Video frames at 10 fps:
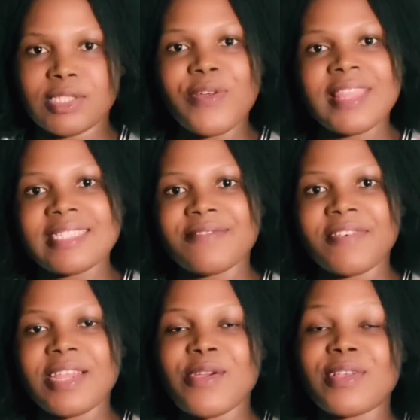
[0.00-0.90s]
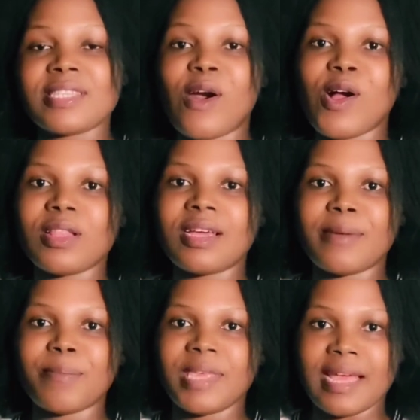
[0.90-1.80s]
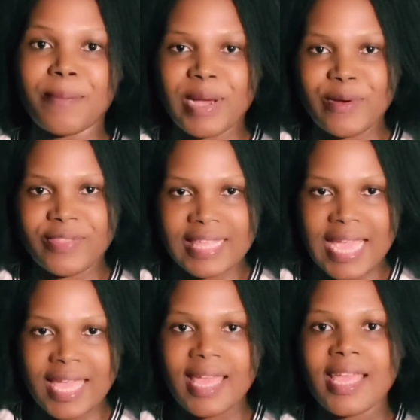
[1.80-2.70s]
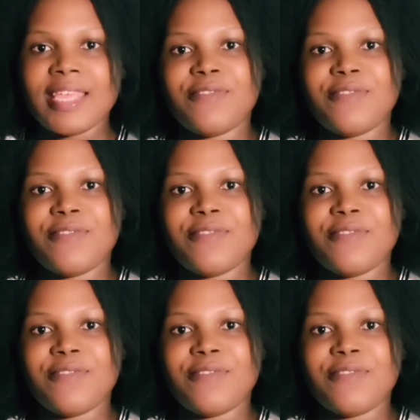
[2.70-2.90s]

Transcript: So this video is all gonna be about that.